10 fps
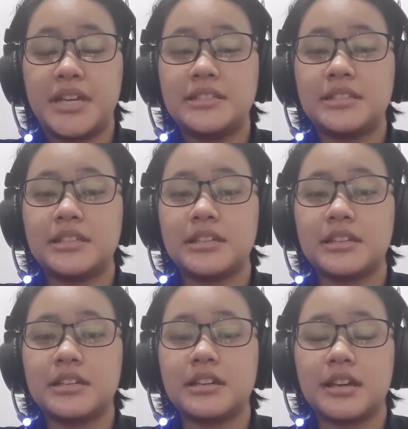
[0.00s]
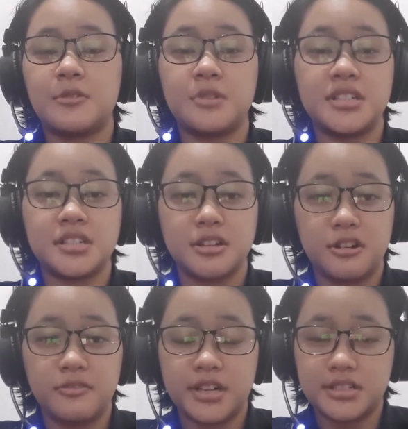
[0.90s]
basic equation
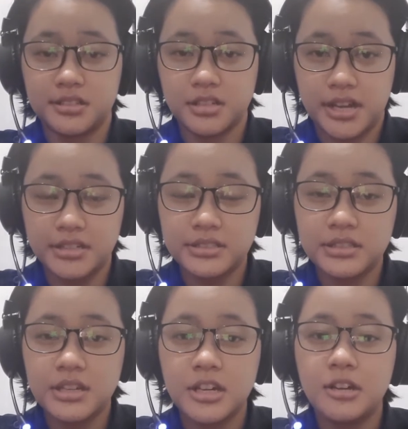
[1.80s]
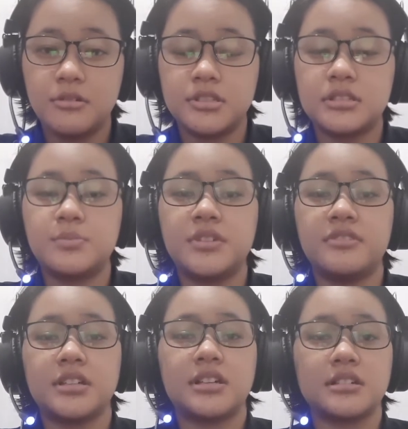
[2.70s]
of ideal gas, which is
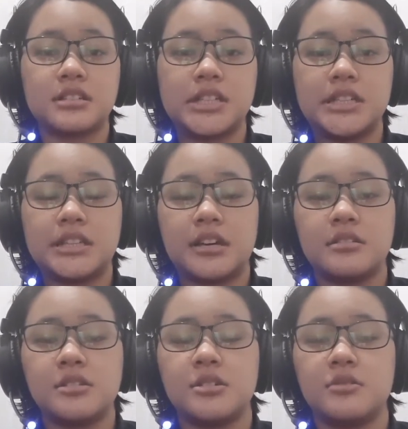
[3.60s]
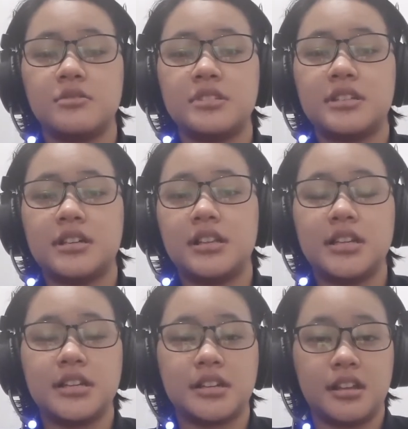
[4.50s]
PV that shows the
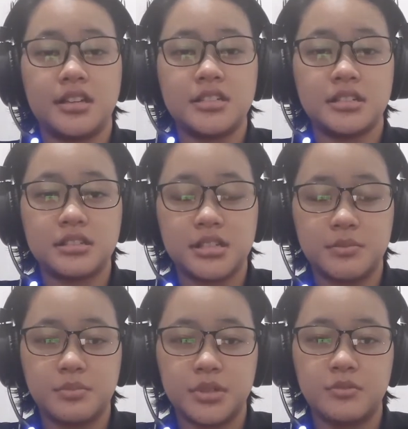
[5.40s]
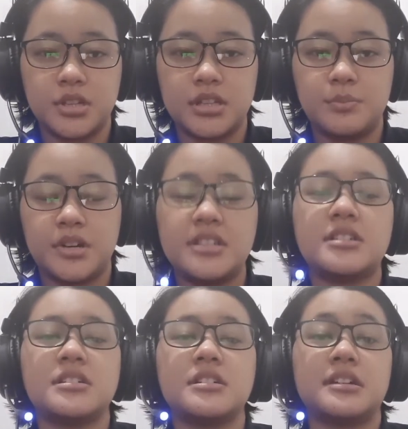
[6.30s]
linear relationship between the
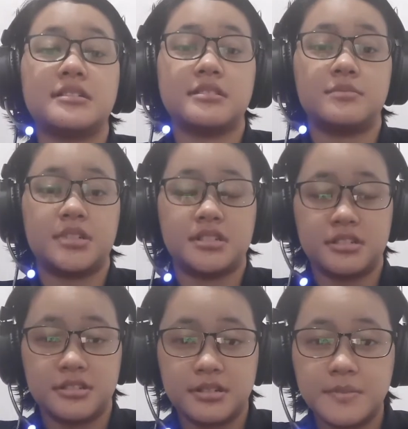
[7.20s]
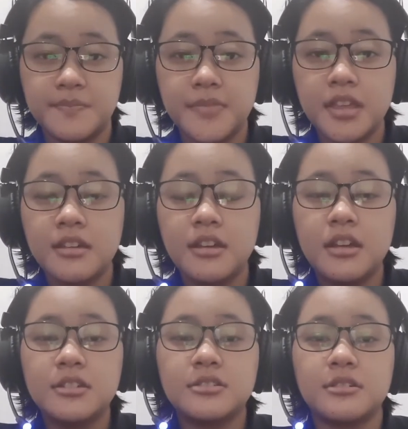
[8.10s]
pressure and temperature.
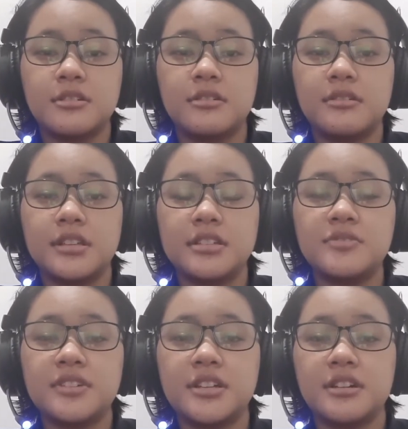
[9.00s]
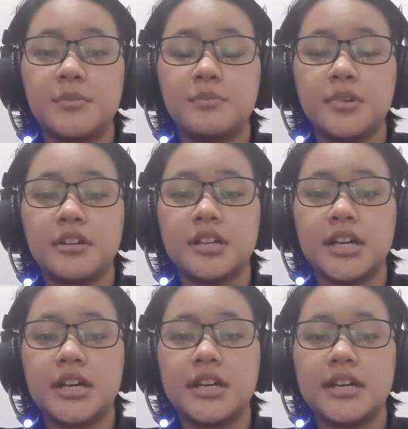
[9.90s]
So in this video, I'm
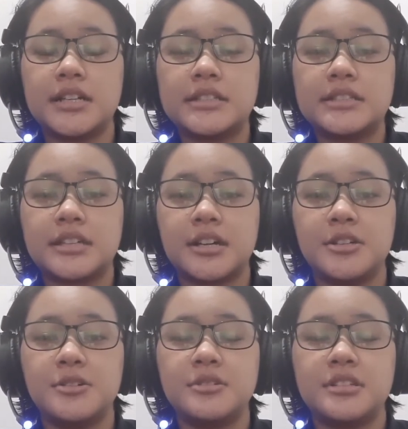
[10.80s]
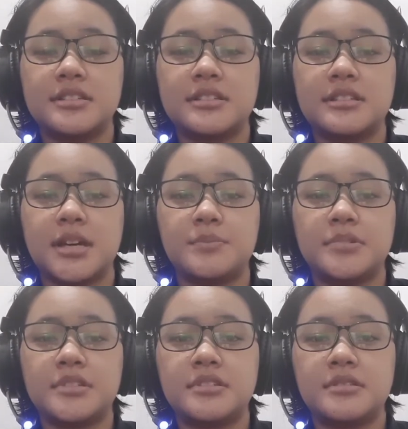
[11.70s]
gonna tell you the
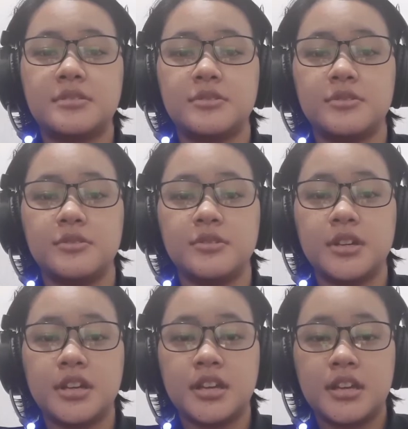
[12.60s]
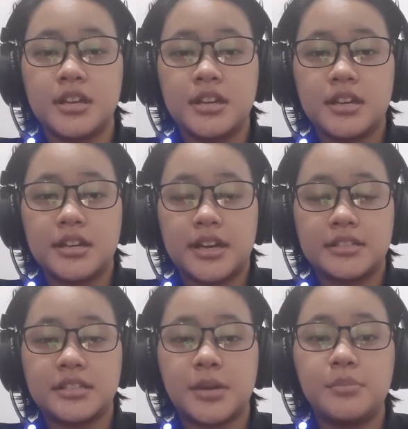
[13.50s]
steps to
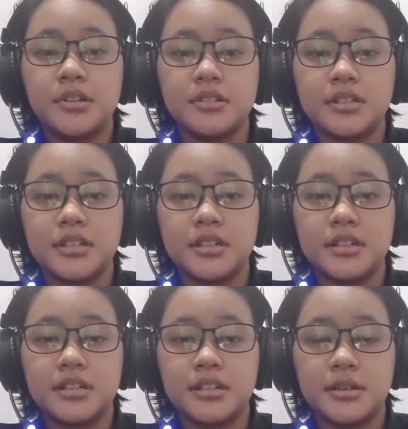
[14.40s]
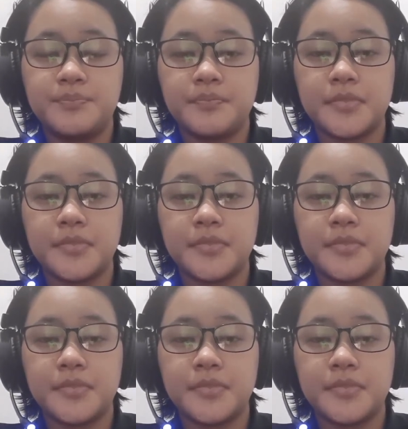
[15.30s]
assemble the